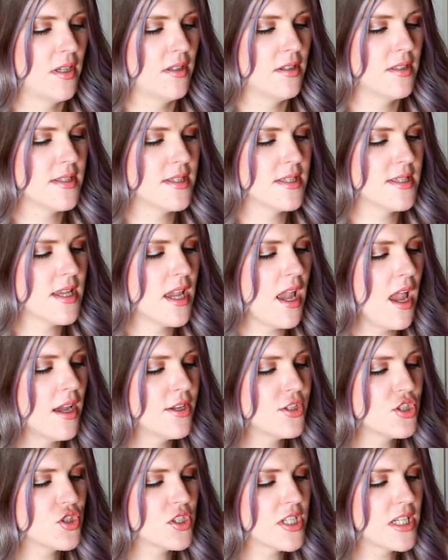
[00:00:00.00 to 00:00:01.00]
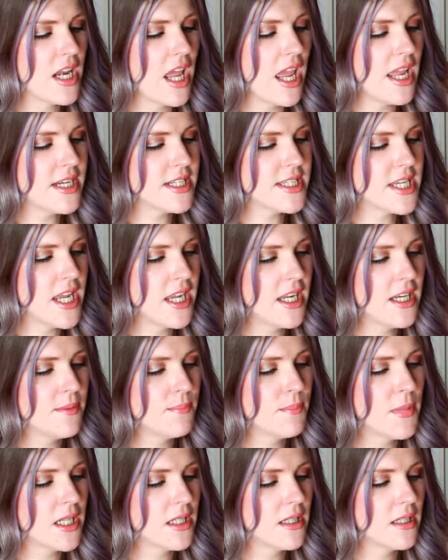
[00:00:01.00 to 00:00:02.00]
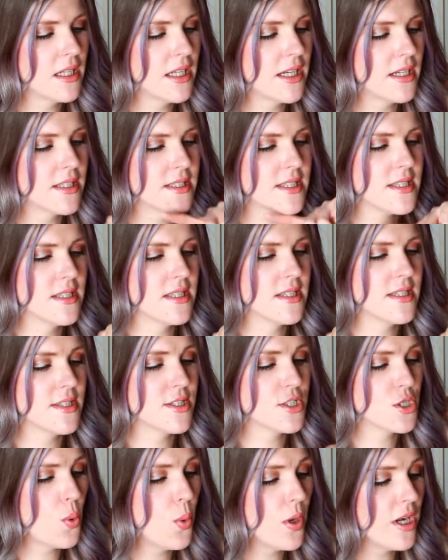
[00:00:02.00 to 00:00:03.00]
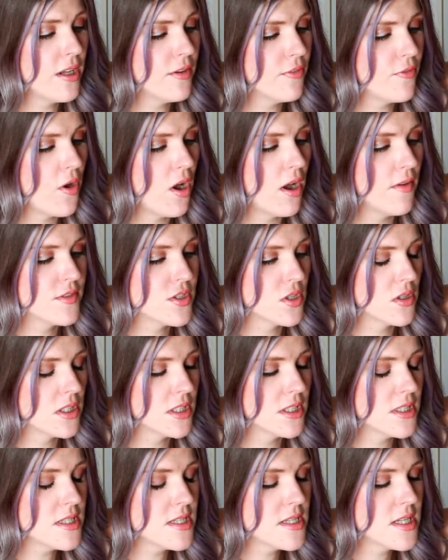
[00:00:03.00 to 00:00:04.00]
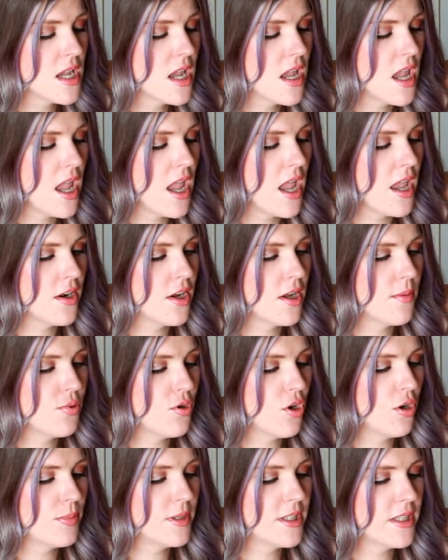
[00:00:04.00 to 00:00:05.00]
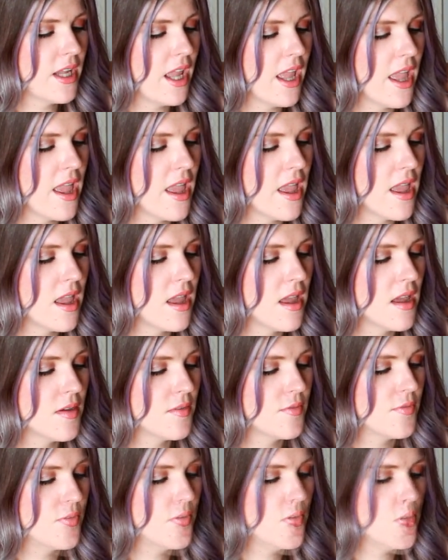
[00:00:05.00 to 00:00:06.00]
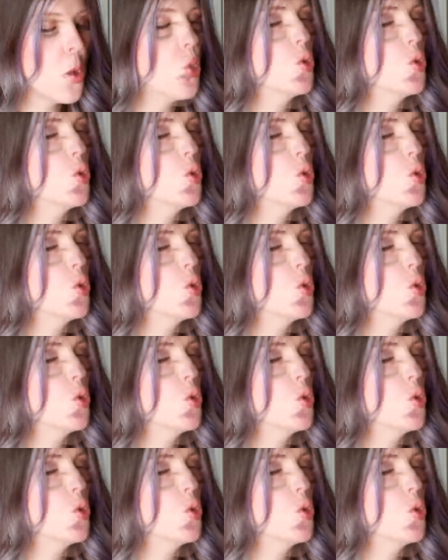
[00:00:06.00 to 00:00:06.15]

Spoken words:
this is 118 milliliters and this is $25. And I probably have 25